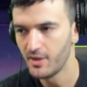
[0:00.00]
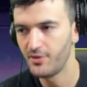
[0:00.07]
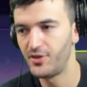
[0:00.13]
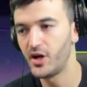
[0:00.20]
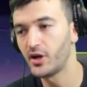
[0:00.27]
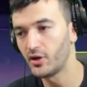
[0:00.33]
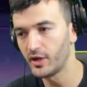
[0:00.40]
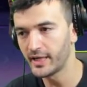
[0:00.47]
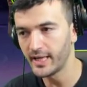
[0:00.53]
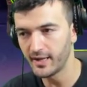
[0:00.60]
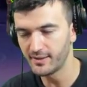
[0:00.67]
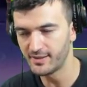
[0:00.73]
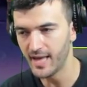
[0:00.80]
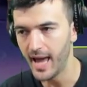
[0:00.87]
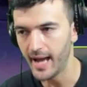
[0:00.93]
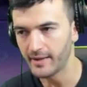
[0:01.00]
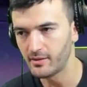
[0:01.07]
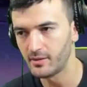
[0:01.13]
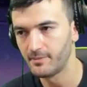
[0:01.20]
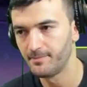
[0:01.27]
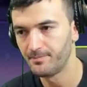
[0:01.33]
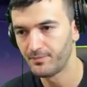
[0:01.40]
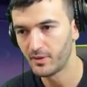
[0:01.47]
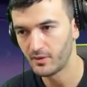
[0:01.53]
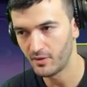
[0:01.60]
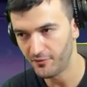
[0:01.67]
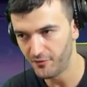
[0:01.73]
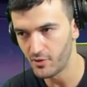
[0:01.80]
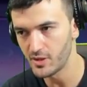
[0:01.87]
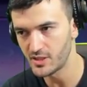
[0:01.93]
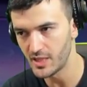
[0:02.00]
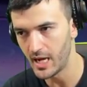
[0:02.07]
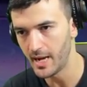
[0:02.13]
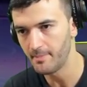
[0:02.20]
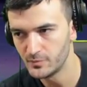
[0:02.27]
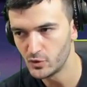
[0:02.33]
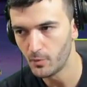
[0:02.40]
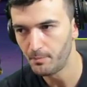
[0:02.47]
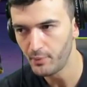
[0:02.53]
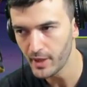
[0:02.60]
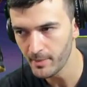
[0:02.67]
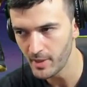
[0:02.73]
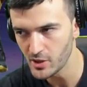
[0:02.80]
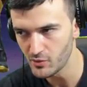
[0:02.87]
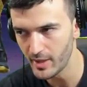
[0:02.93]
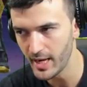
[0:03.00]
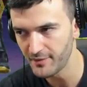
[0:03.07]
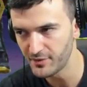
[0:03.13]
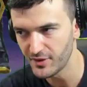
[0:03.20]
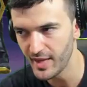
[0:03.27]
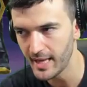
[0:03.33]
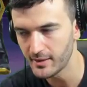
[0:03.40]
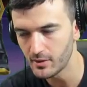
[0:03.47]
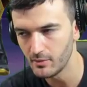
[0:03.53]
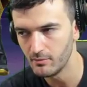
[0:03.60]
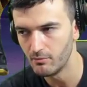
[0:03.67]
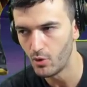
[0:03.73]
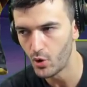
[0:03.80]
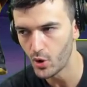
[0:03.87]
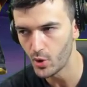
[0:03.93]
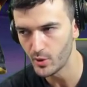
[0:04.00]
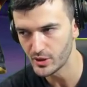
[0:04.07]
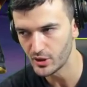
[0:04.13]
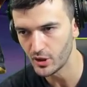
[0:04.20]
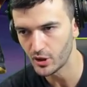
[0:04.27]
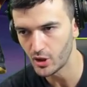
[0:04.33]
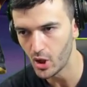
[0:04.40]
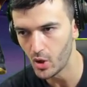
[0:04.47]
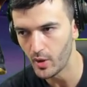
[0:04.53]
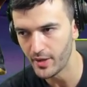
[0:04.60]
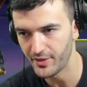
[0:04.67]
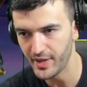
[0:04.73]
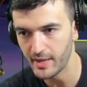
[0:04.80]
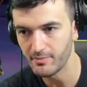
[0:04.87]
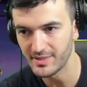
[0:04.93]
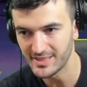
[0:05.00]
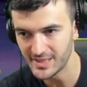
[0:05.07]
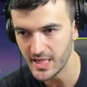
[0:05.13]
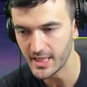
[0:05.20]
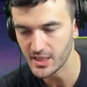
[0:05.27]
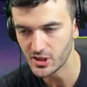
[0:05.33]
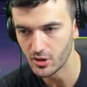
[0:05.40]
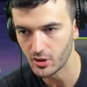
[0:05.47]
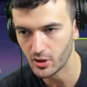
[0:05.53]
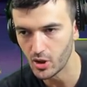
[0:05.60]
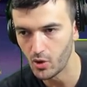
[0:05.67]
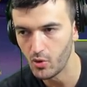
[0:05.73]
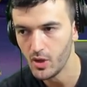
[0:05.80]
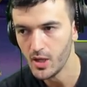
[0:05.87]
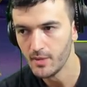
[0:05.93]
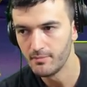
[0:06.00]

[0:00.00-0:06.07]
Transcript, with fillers: They're going to get attacked the first time, so pretty much right after that Mordo is gonna go, and then Mystique is gonna go.